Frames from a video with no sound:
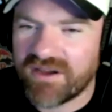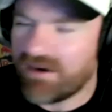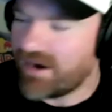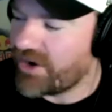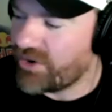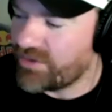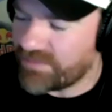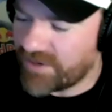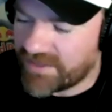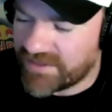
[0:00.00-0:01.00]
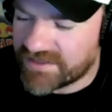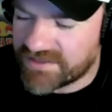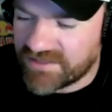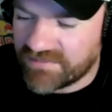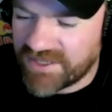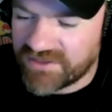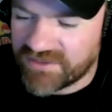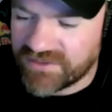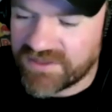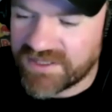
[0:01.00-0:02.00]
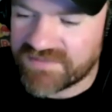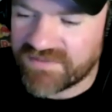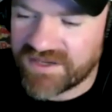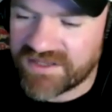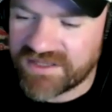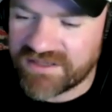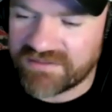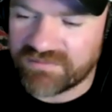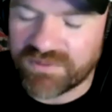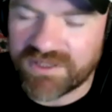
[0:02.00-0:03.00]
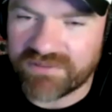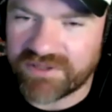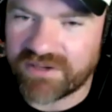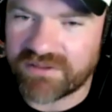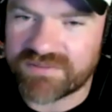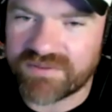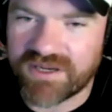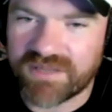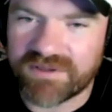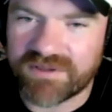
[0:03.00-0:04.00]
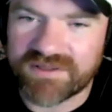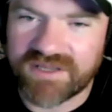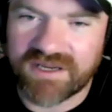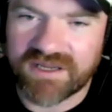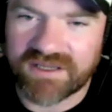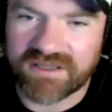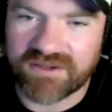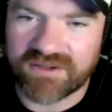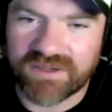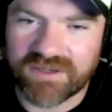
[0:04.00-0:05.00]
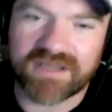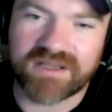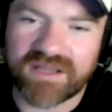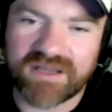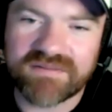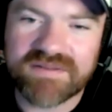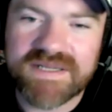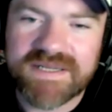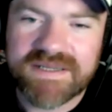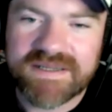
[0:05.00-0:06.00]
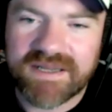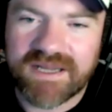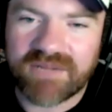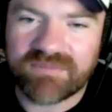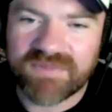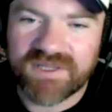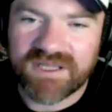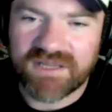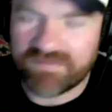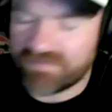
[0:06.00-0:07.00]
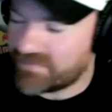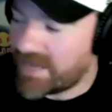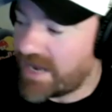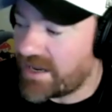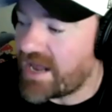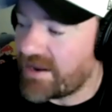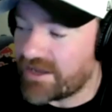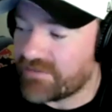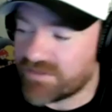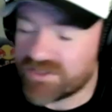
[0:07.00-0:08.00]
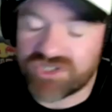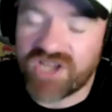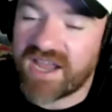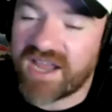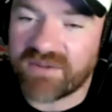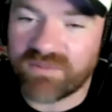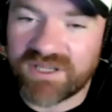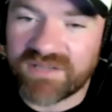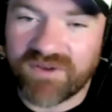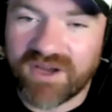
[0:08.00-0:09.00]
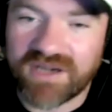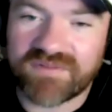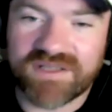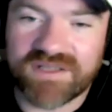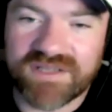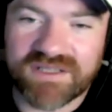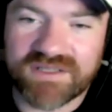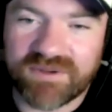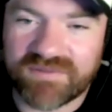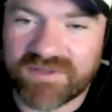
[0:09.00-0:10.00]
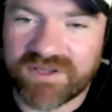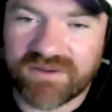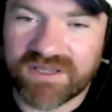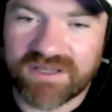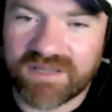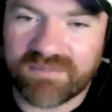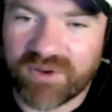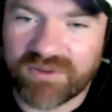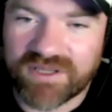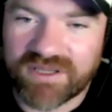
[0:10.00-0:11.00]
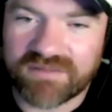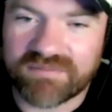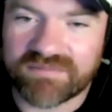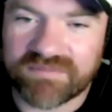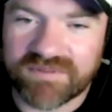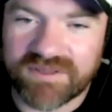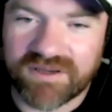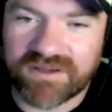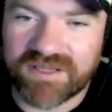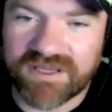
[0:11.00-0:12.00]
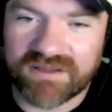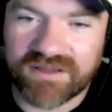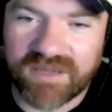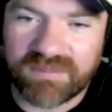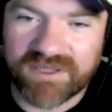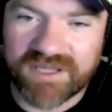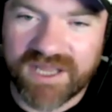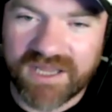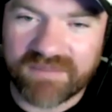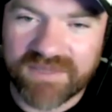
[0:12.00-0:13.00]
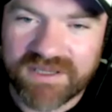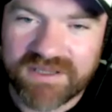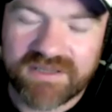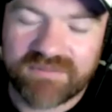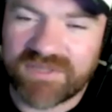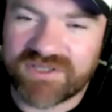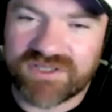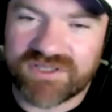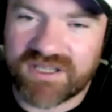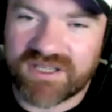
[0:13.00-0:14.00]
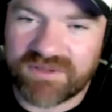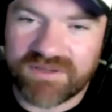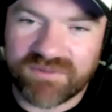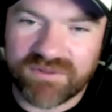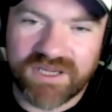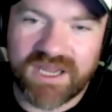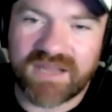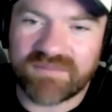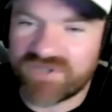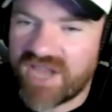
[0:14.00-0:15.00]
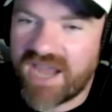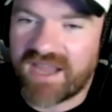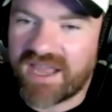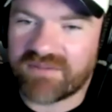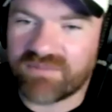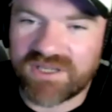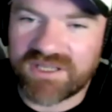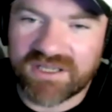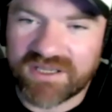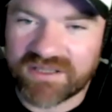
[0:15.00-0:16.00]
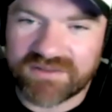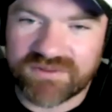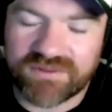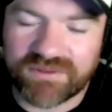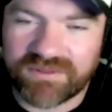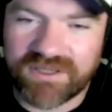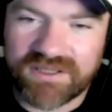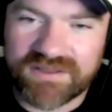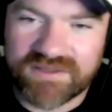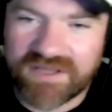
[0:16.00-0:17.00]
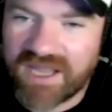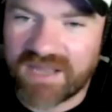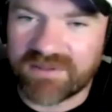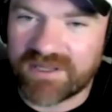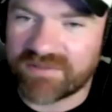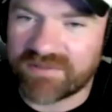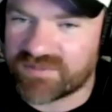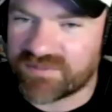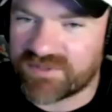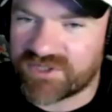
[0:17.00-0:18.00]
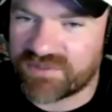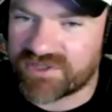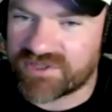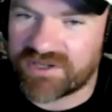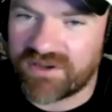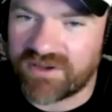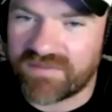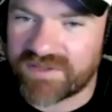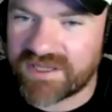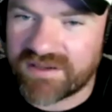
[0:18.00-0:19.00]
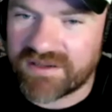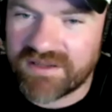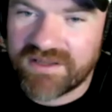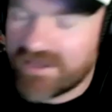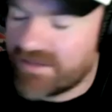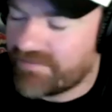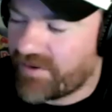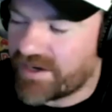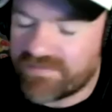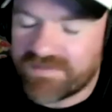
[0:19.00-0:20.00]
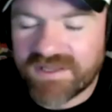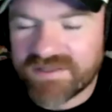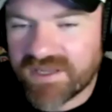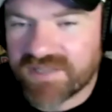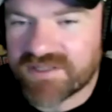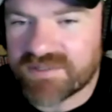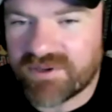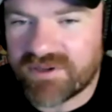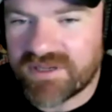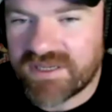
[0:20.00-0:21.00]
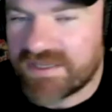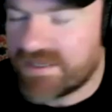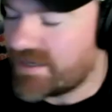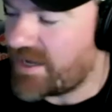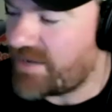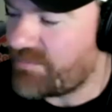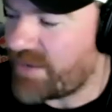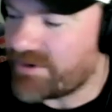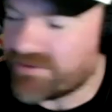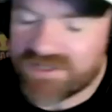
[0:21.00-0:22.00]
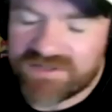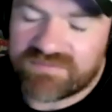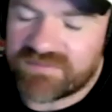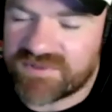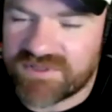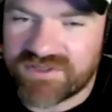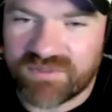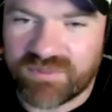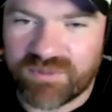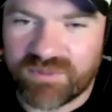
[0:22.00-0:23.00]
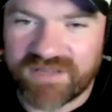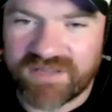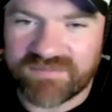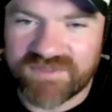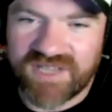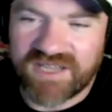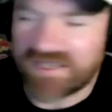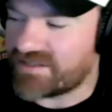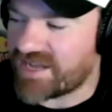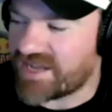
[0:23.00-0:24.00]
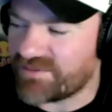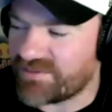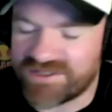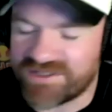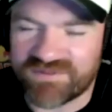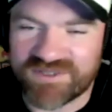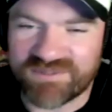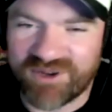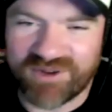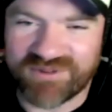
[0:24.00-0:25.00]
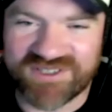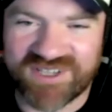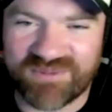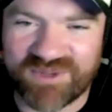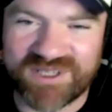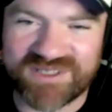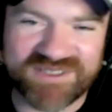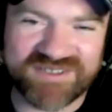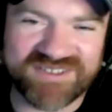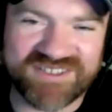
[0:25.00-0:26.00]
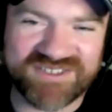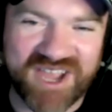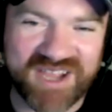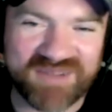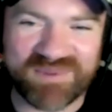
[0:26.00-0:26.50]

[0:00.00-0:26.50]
I think it's gonna mean good things for a year if Willie Rioli's right up there as in our goal kicking again. If it's Jack and Willie fighting for that second spot for goal kicking, they're both kicking, kicking a couple a game. Mitch is kicking three or four a game. Jack and Willie are kicking two or threes a game, and they're just switching it off, and they're fighting for that second spot. Maybe I'll just to put my stake in the table in a different spot, I'll just say Willie since he said Jack.